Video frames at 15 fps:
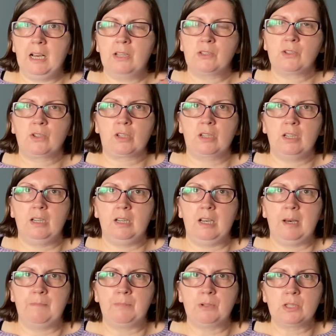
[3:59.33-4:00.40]
took
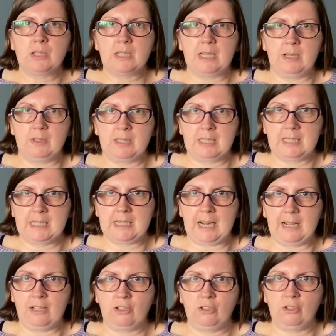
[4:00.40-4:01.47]
a bus down to the
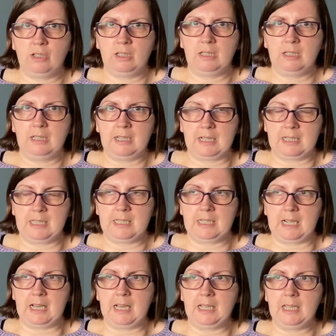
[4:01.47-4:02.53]
station
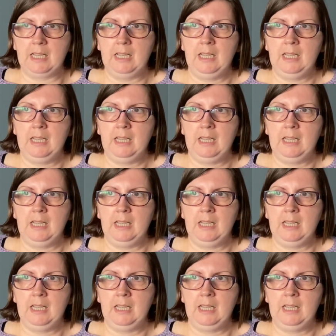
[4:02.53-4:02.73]
yesterday